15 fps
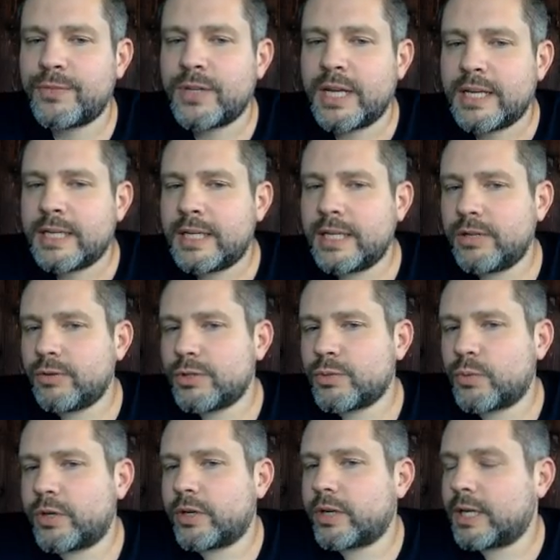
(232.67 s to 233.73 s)
here is
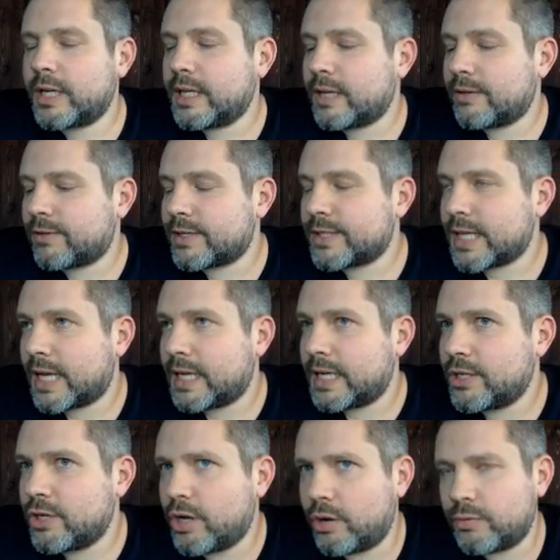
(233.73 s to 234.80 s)
where you're going to give us any
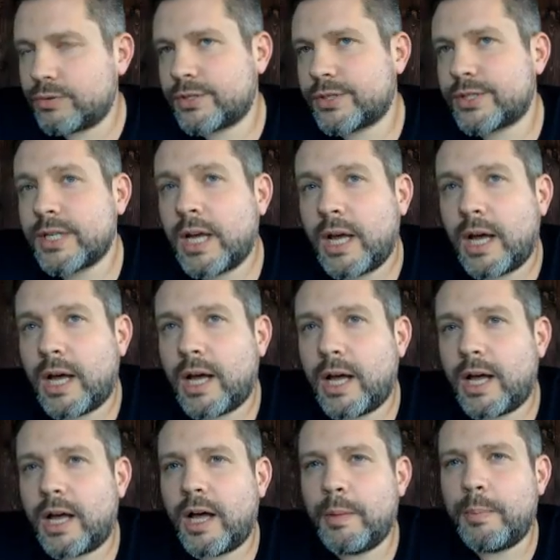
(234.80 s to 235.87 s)
notes
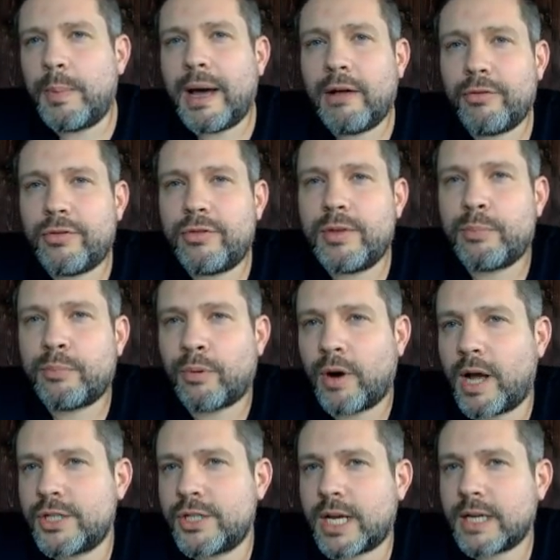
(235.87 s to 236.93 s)
about the
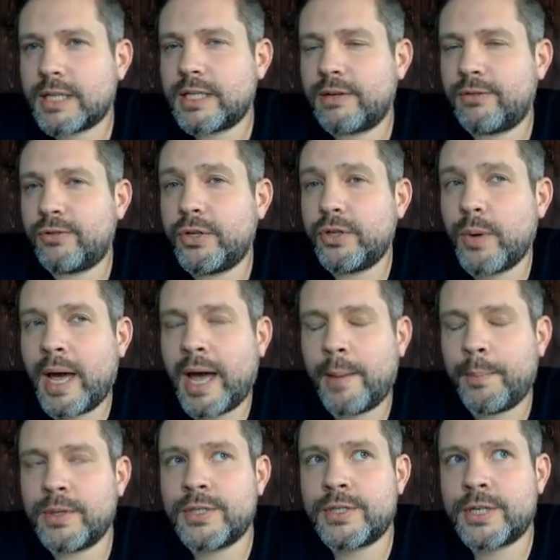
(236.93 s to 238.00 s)
project. If you
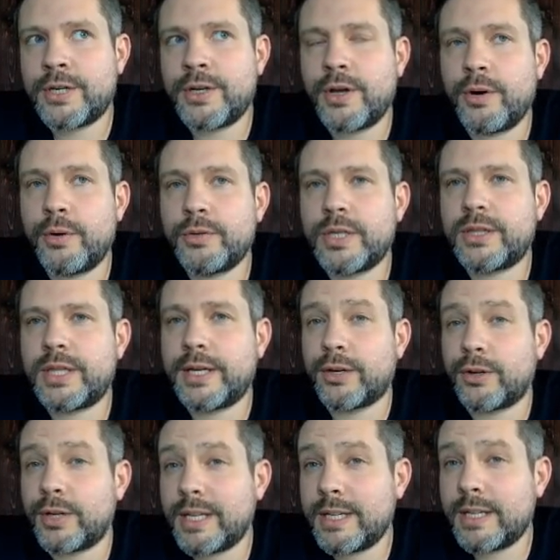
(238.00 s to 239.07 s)
happen to know that
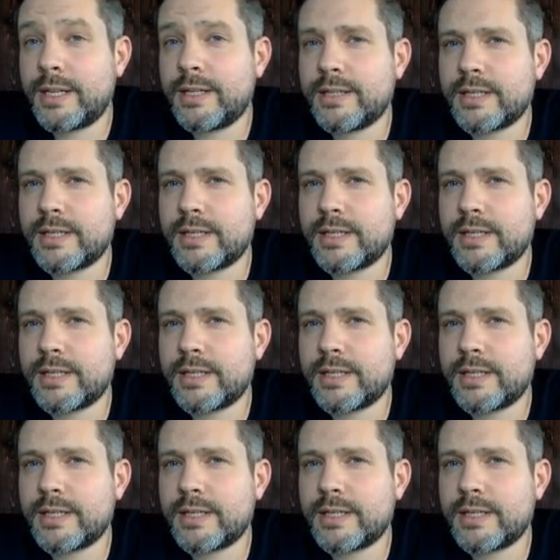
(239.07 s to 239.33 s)
there is a